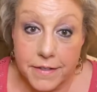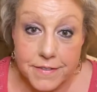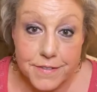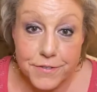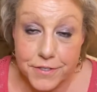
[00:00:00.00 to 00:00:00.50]

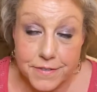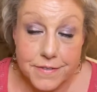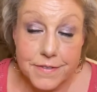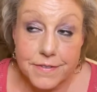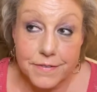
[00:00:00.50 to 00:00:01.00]
It's
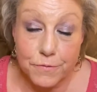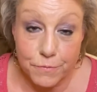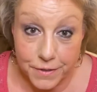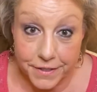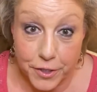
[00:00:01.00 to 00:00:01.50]
just
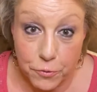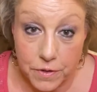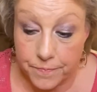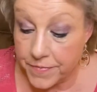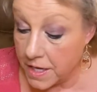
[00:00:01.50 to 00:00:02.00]
really cool.